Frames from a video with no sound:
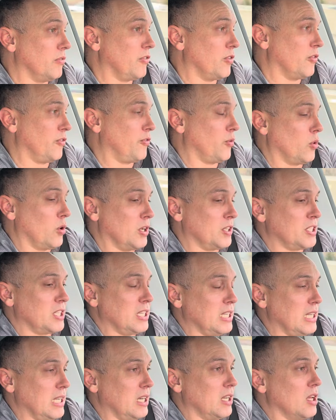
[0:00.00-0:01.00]
For it to
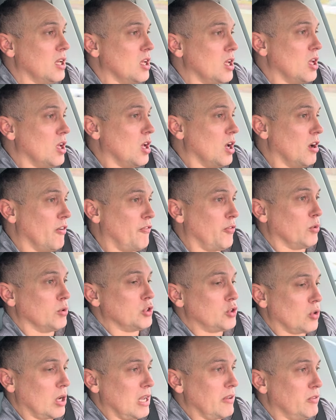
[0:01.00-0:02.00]
need a full
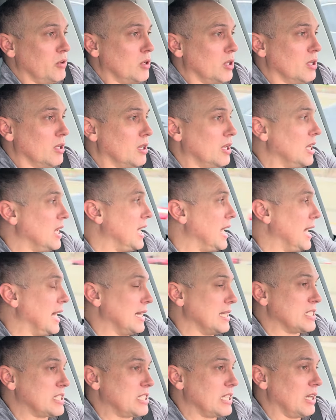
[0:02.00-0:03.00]
drive unit
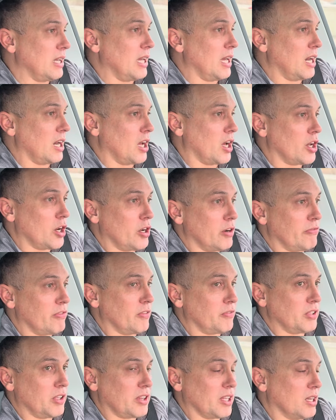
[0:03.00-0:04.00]
at
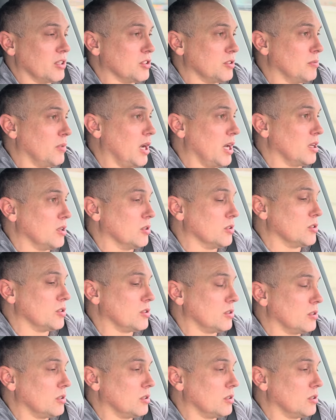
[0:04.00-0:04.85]
150,000 miles